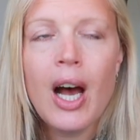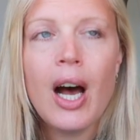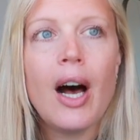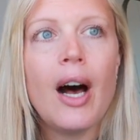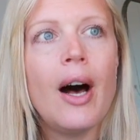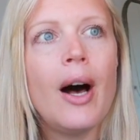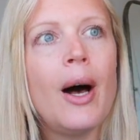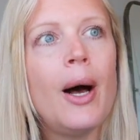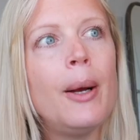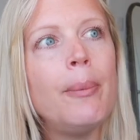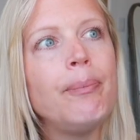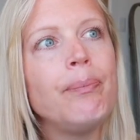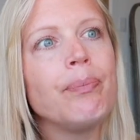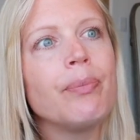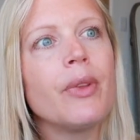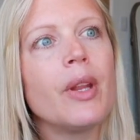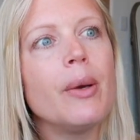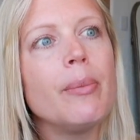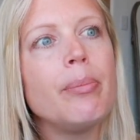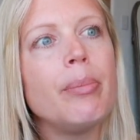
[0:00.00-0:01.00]

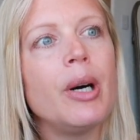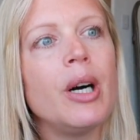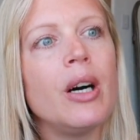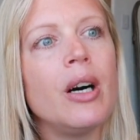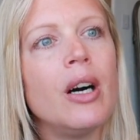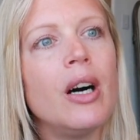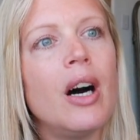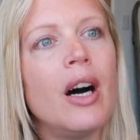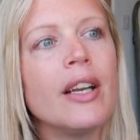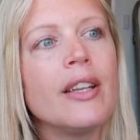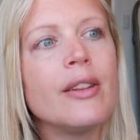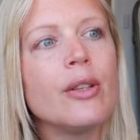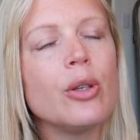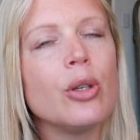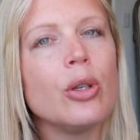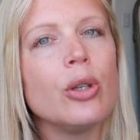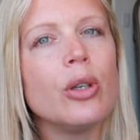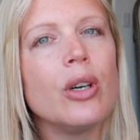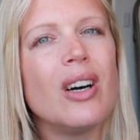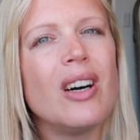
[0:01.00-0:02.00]
But I
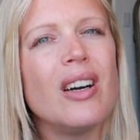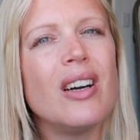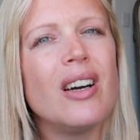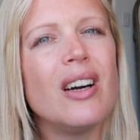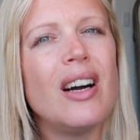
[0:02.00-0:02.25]
thought,